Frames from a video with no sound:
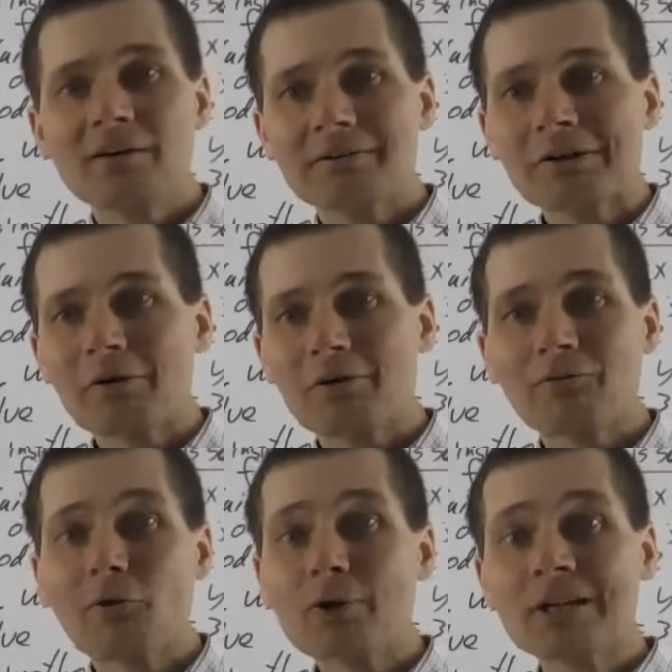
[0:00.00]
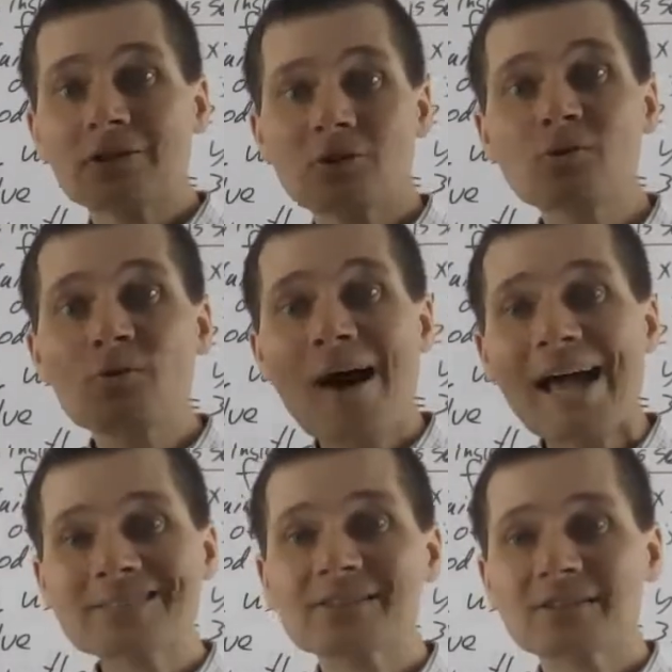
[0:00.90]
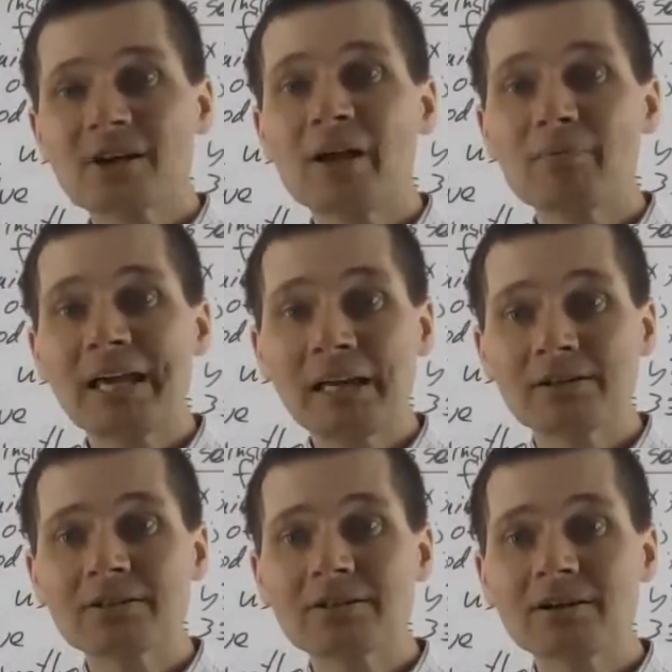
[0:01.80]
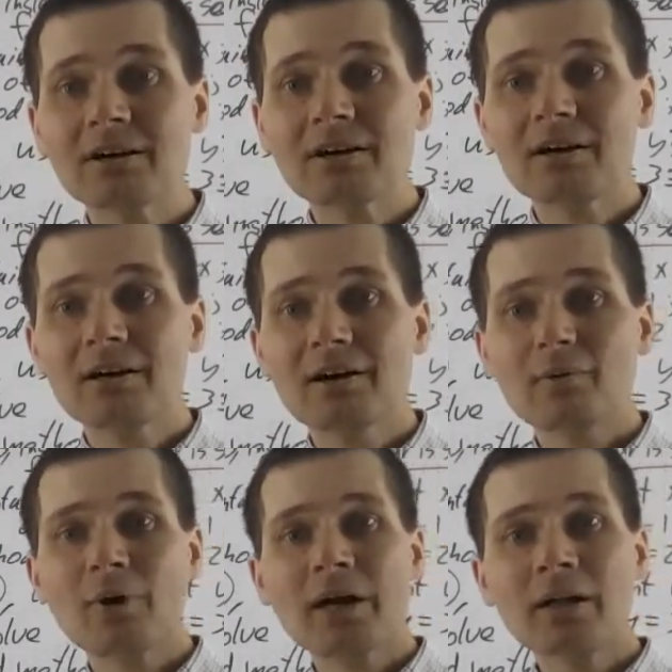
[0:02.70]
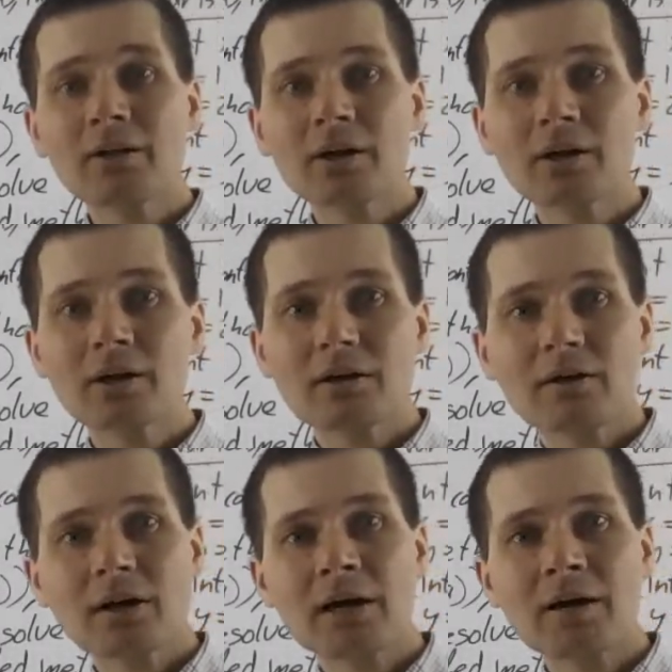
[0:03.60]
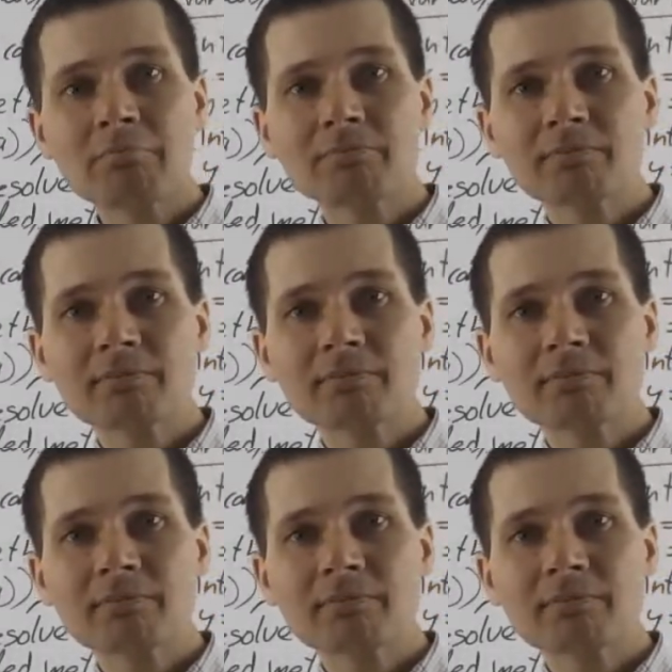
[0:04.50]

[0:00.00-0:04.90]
42 has the type int, well, I